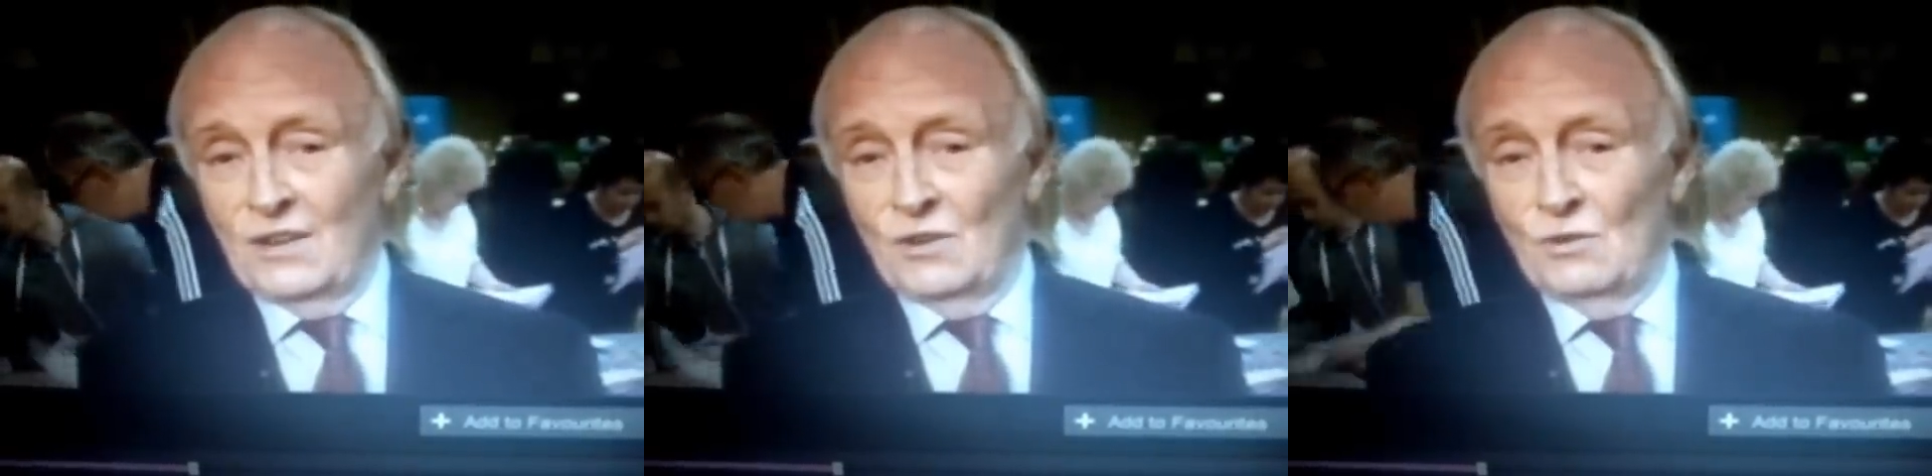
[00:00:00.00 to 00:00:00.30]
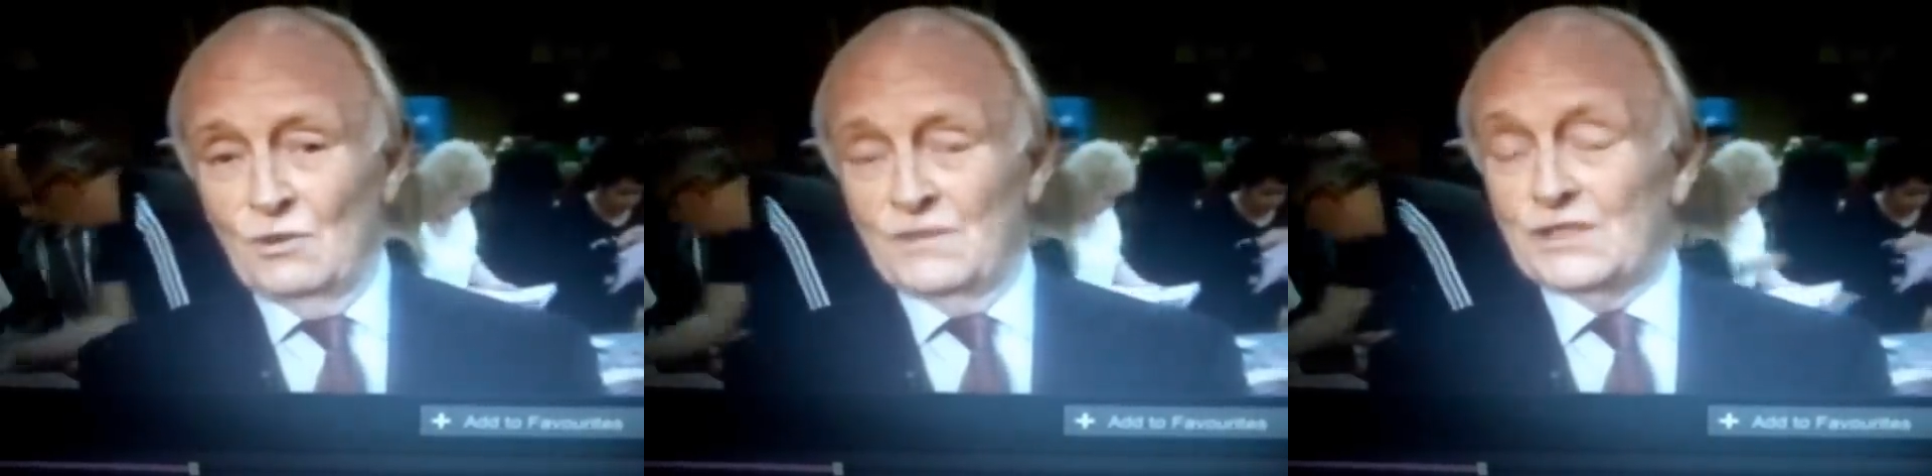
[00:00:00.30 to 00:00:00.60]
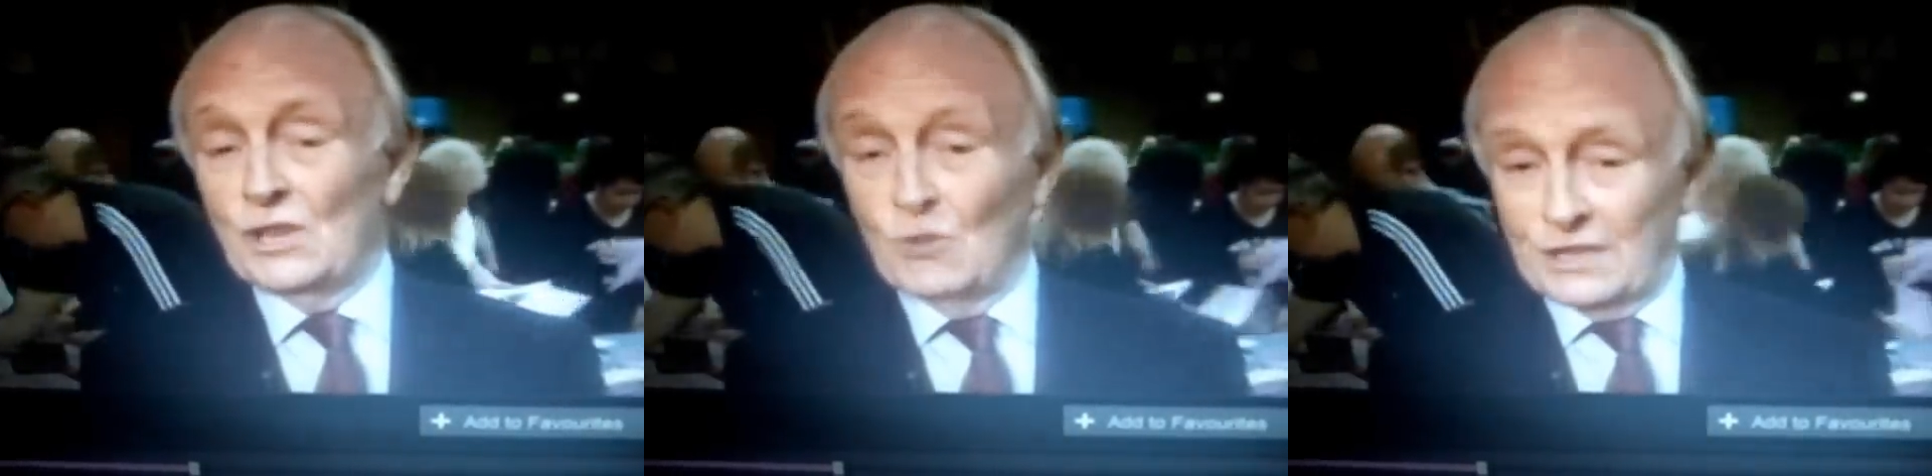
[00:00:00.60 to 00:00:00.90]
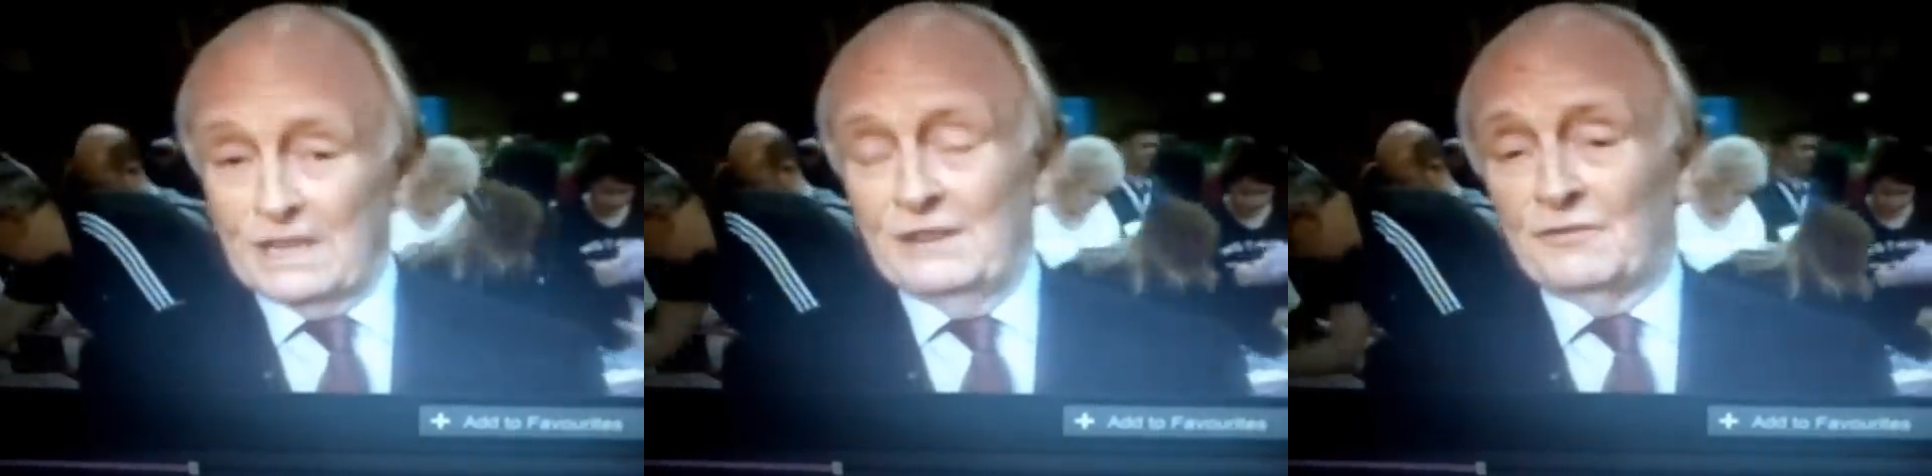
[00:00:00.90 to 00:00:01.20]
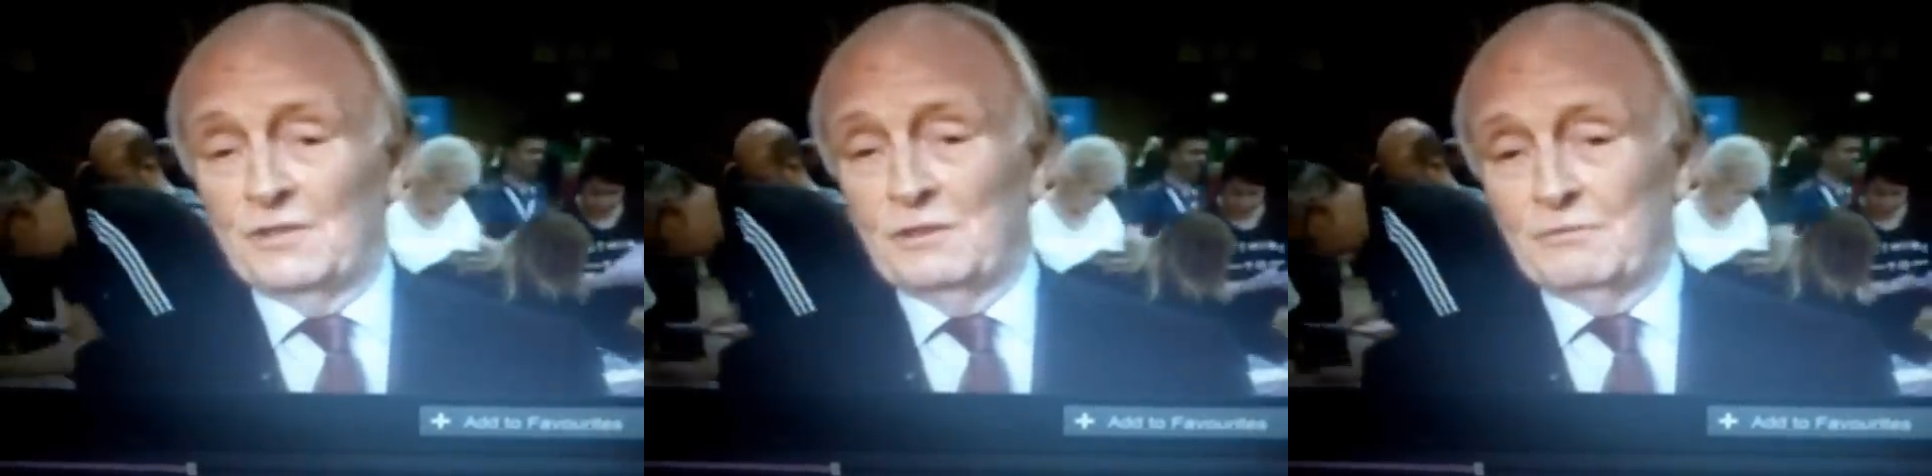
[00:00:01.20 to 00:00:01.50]
who have sought a
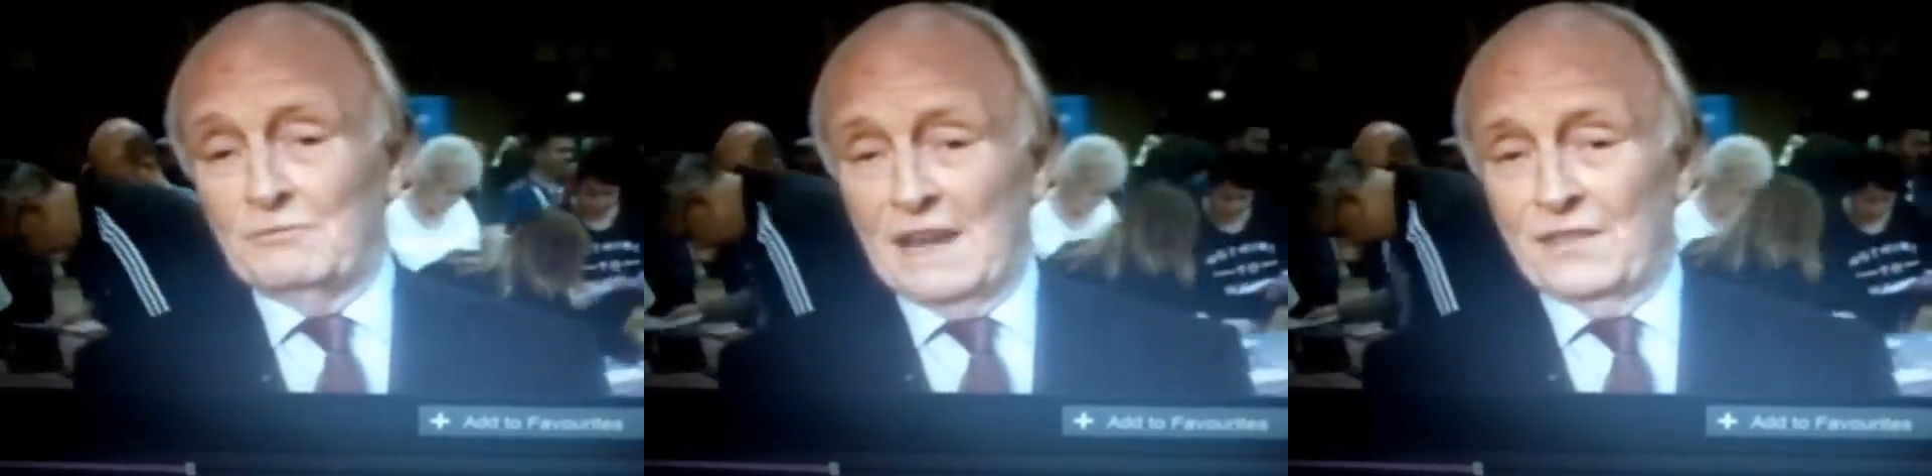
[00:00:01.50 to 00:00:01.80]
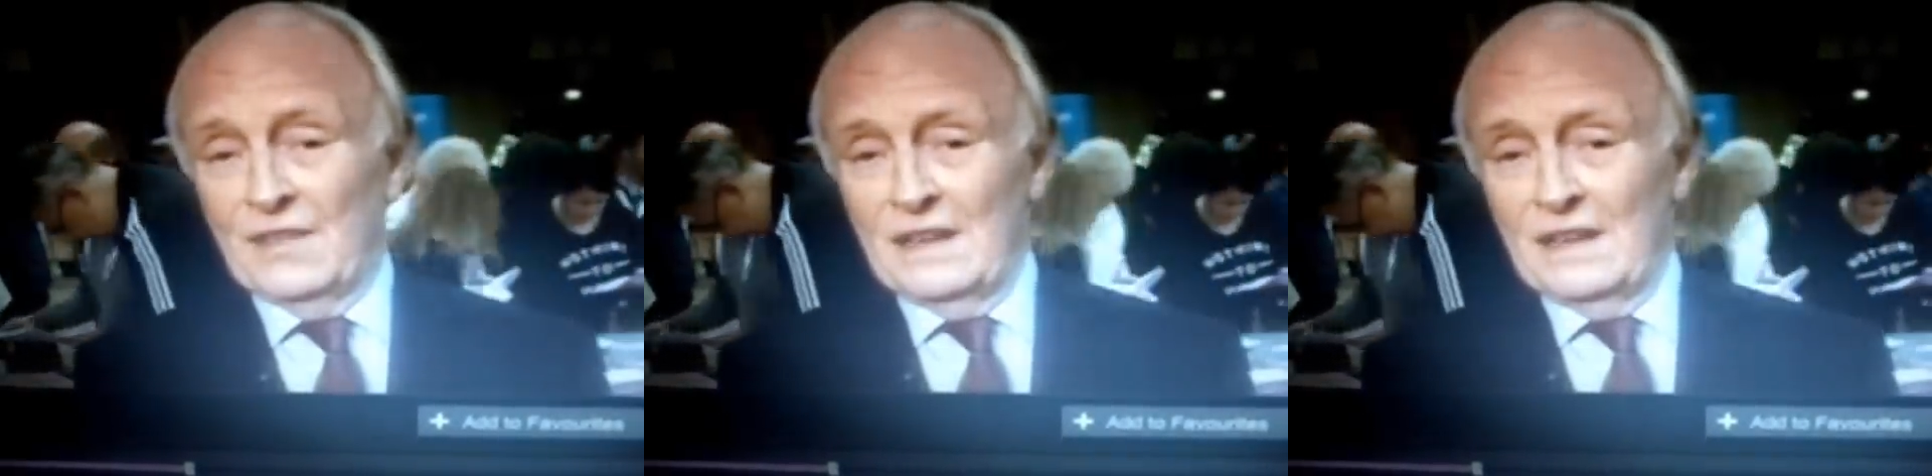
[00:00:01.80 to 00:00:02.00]
different path